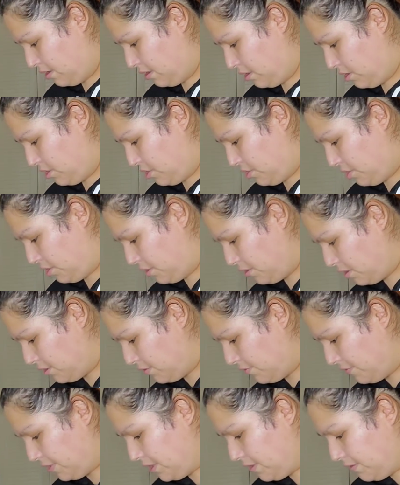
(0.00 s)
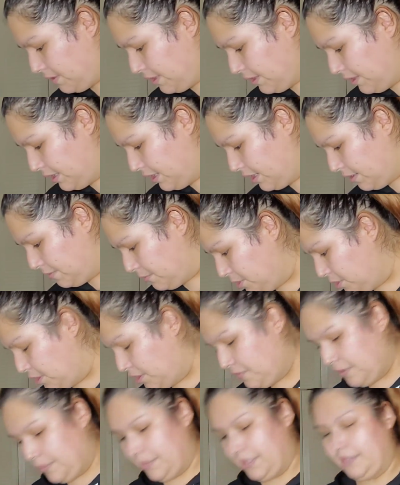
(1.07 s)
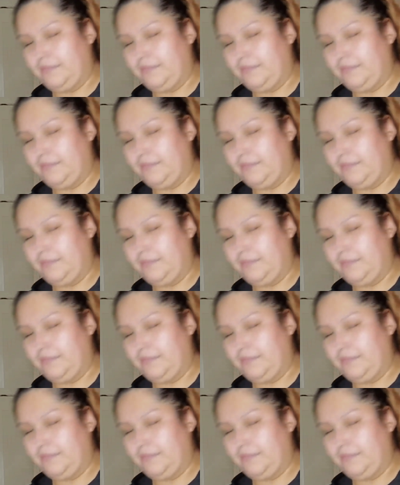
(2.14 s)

Show a few and then we'll go from there.